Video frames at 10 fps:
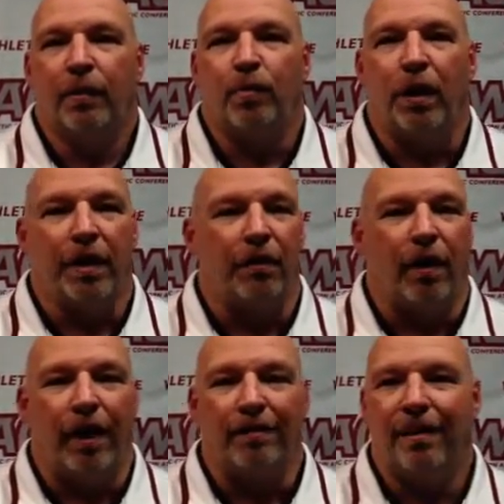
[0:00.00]
playing
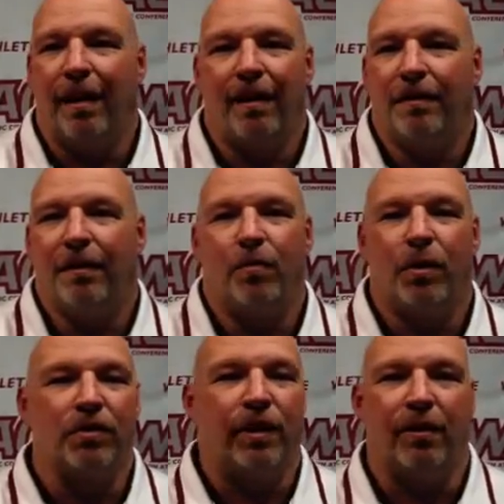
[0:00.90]
great. you know,
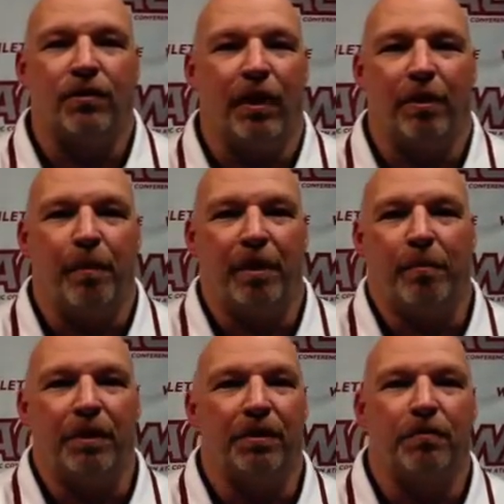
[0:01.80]
Presley Alexander made a
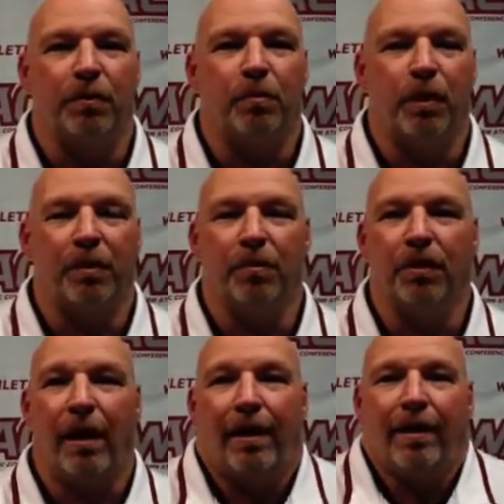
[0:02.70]
big difference playing
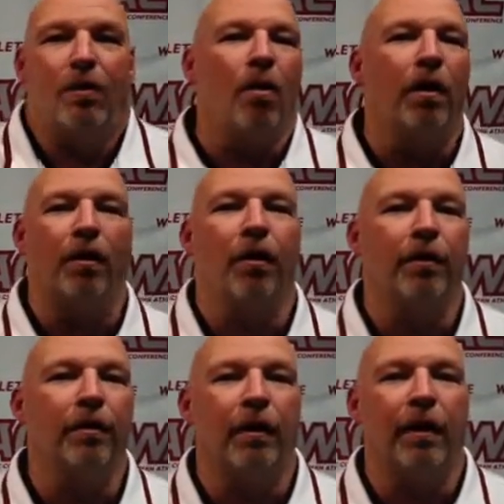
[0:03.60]
middle. I, I go on and on.
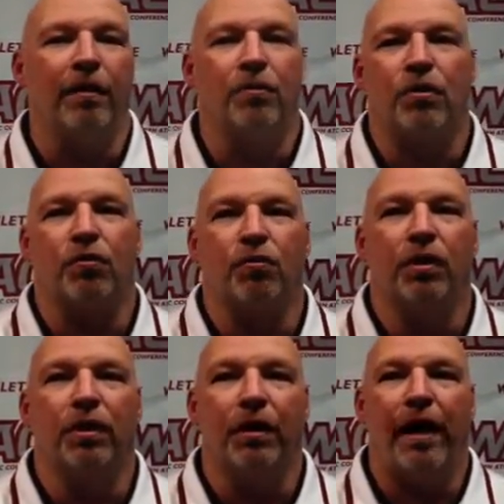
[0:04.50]
I, am just
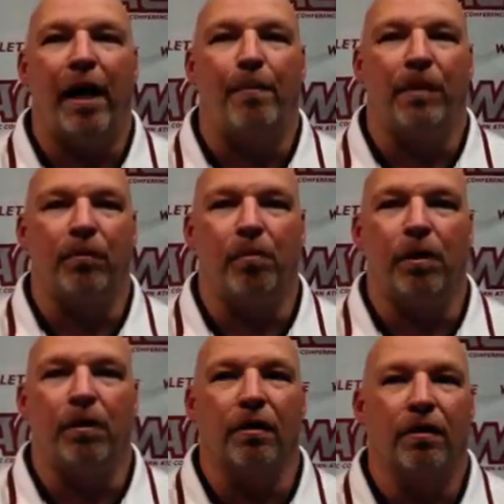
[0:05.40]
really happy that we
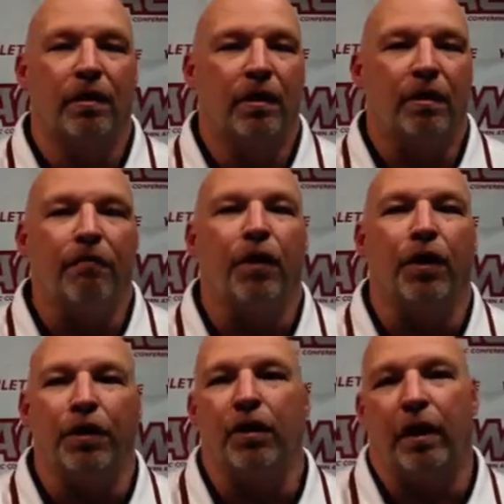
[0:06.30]
beat a, a very
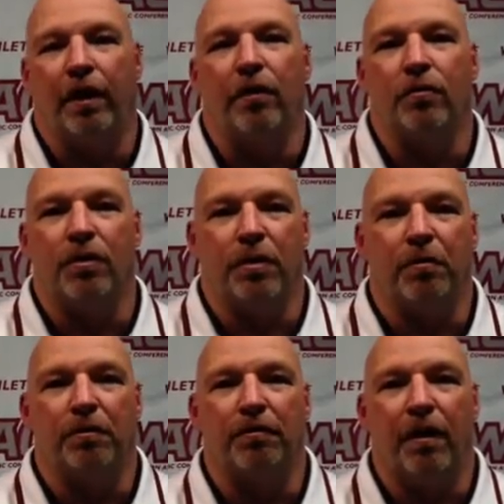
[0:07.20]
good Idaho team
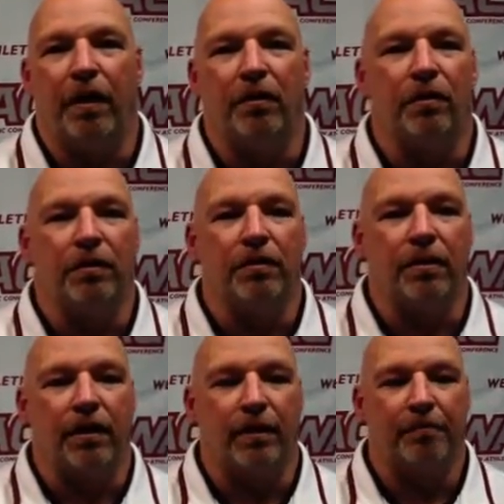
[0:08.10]
in a final, and
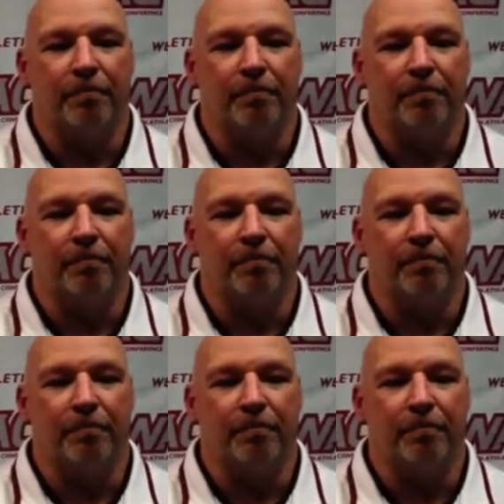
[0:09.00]
uh,